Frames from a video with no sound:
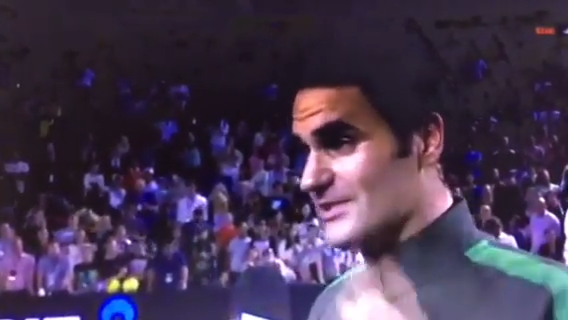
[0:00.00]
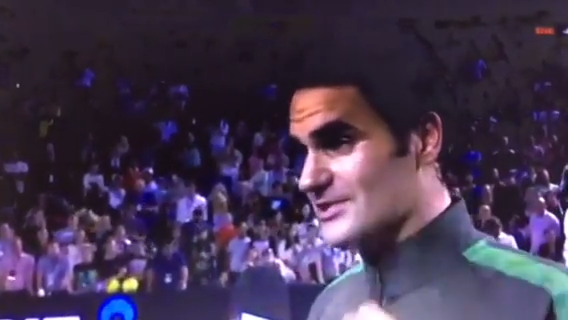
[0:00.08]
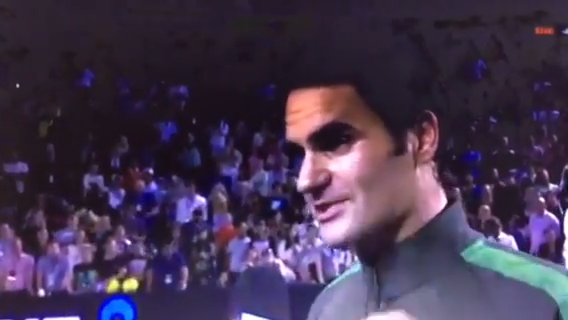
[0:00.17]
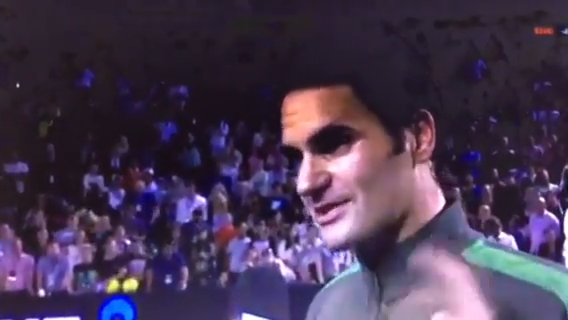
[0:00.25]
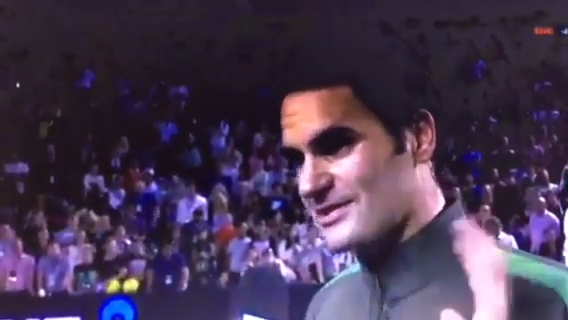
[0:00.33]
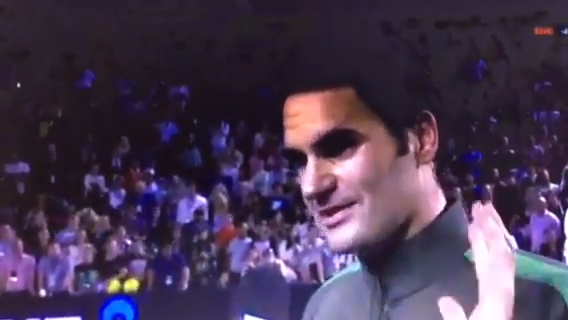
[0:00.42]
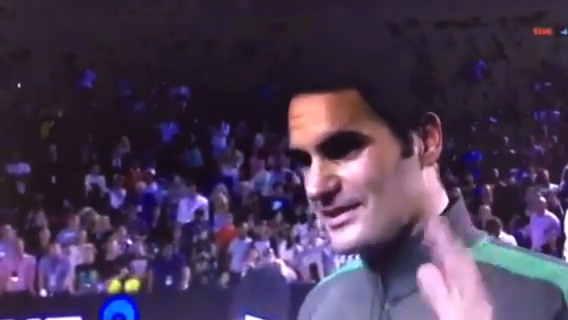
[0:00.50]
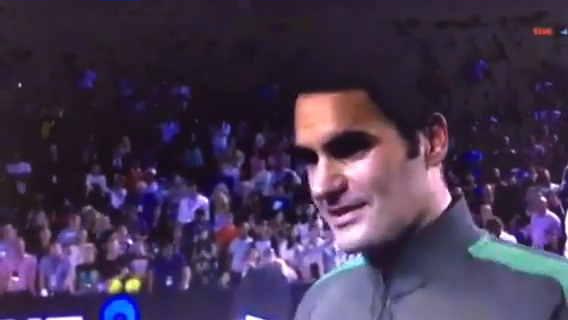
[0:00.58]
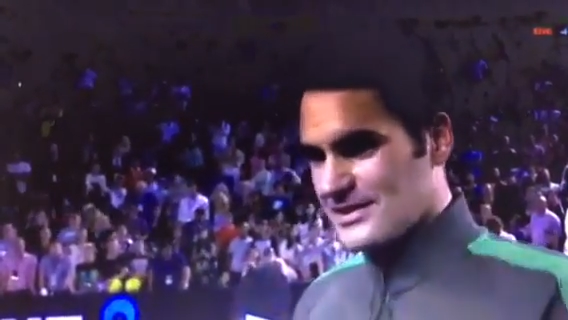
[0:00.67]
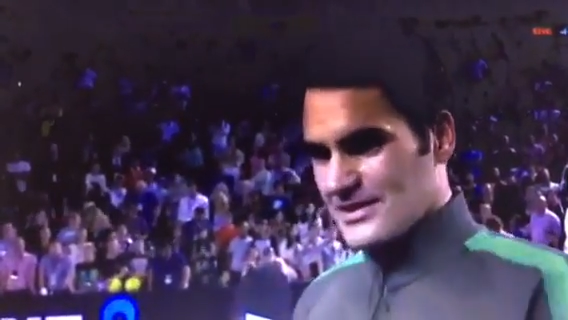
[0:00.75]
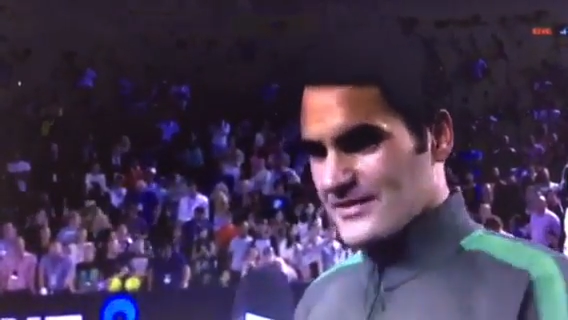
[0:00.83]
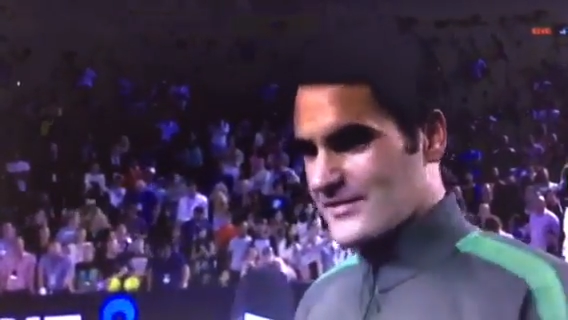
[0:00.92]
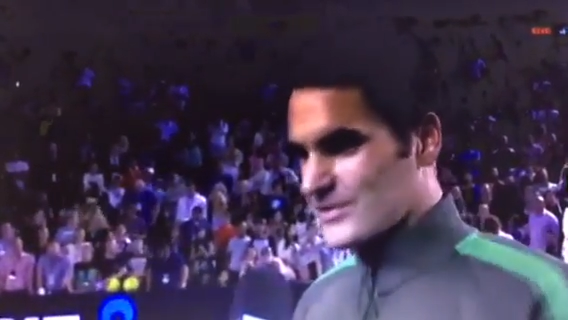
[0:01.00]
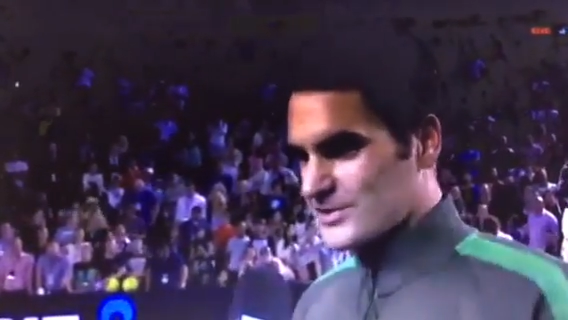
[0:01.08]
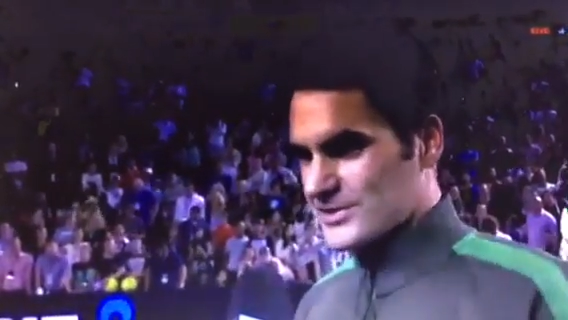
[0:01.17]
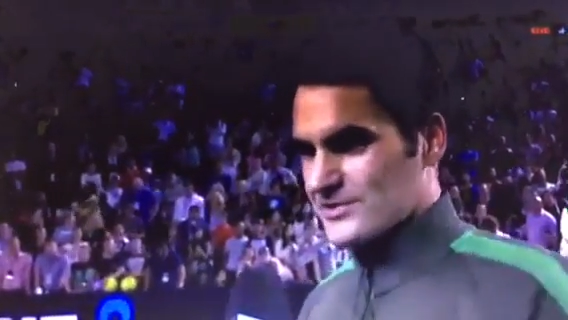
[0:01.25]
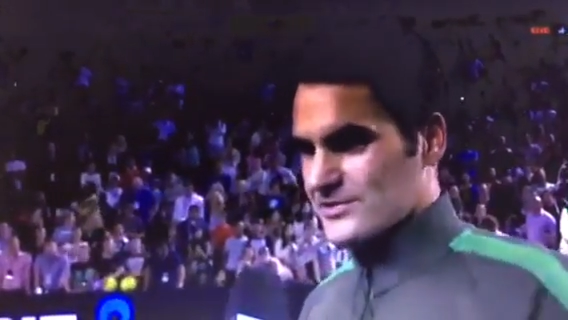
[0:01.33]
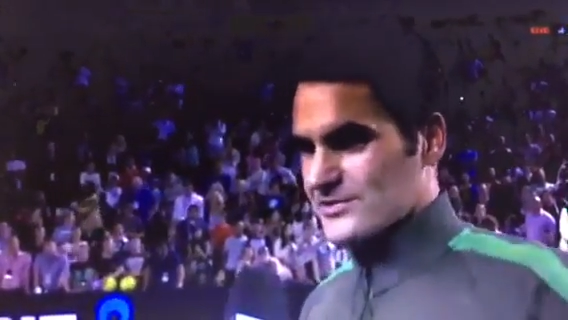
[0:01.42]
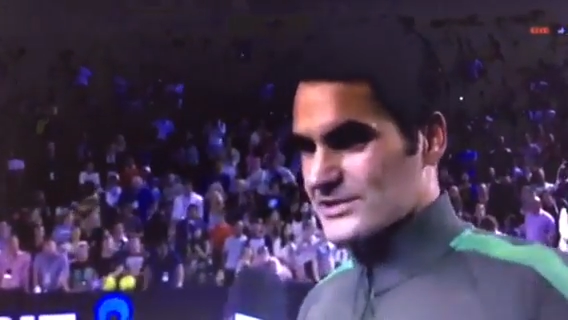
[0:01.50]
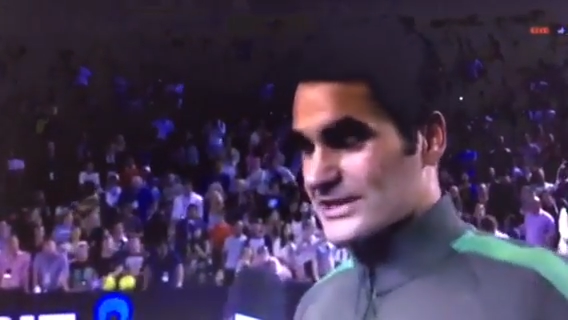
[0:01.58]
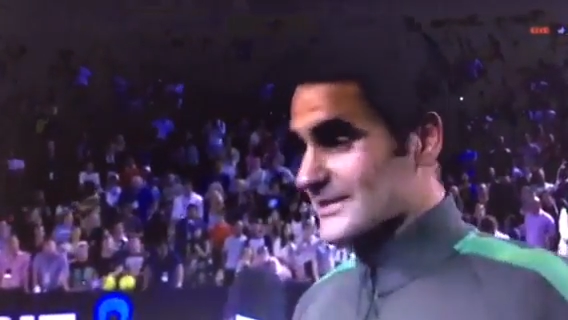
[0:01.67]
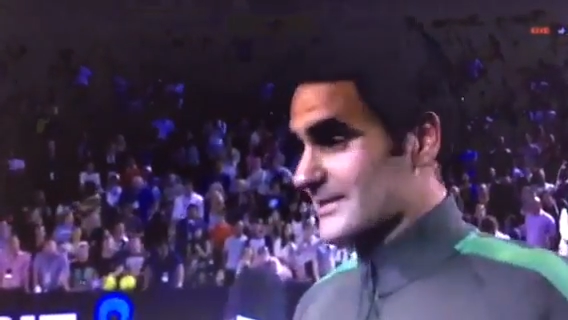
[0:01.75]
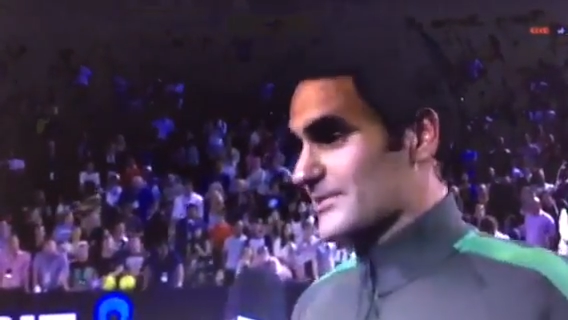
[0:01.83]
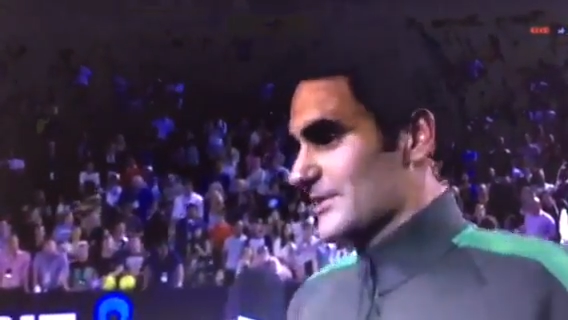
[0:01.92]
especially first two
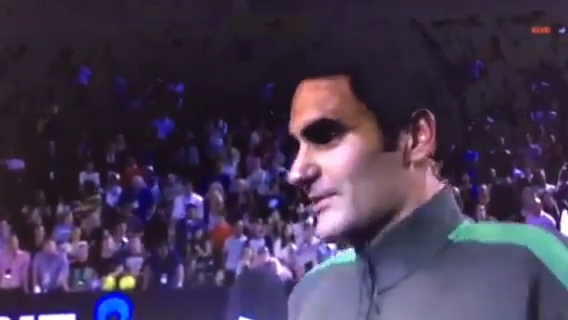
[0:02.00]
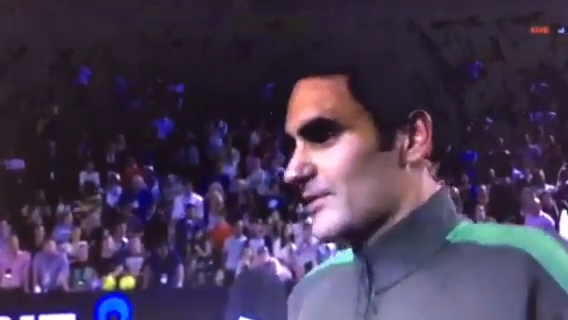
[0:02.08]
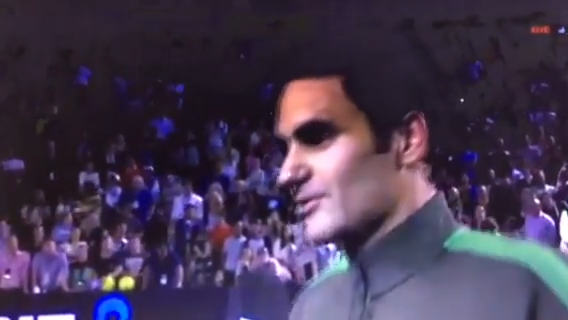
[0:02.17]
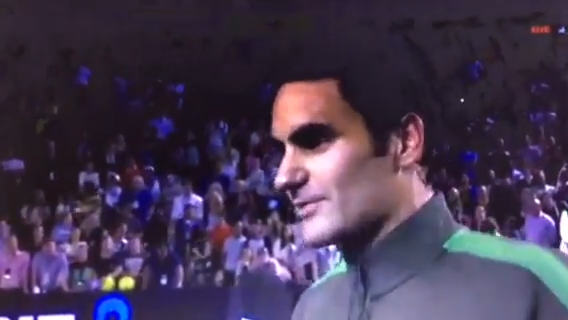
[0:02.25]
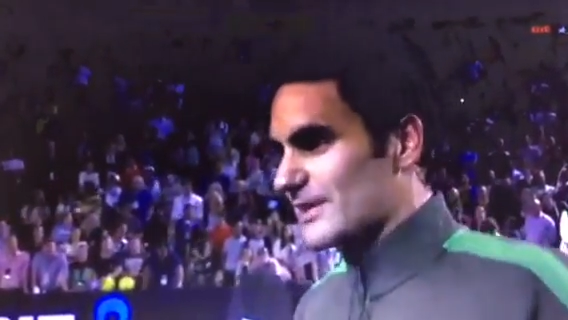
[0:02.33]
sets. I mean,